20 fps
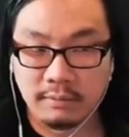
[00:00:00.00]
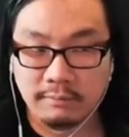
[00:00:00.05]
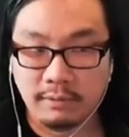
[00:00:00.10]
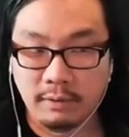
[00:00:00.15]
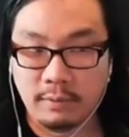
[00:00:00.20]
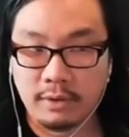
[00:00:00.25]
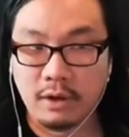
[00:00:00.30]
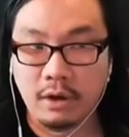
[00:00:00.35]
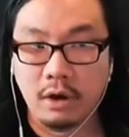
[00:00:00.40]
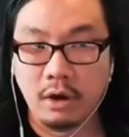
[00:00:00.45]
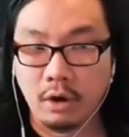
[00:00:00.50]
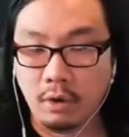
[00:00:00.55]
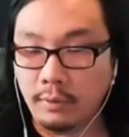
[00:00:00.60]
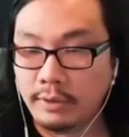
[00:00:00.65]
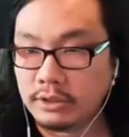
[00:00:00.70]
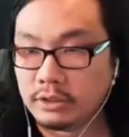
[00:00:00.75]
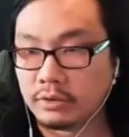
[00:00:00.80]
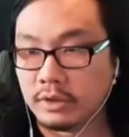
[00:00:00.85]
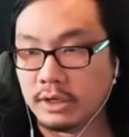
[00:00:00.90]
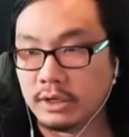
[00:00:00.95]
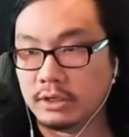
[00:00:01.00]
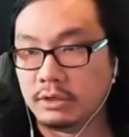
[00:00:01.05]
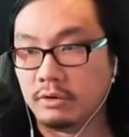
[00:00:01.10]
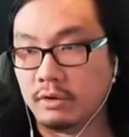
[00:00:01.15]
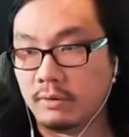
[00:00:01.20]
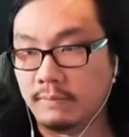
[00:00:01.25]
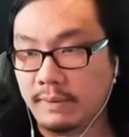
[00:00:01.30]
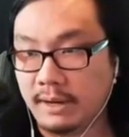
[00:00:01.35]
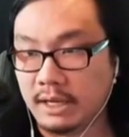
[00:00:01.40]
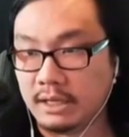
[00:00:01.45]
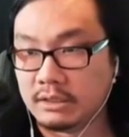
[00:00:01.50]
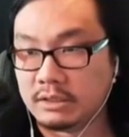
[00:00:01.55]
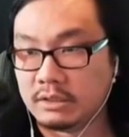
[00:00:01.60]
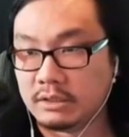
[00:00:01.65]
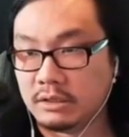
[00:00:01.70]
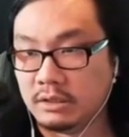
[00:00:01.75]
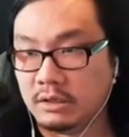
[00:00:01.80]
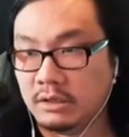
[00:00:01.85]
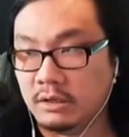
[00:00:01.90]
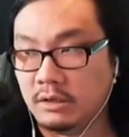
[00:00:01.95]
but we always try to do our
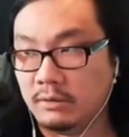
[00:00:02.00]
best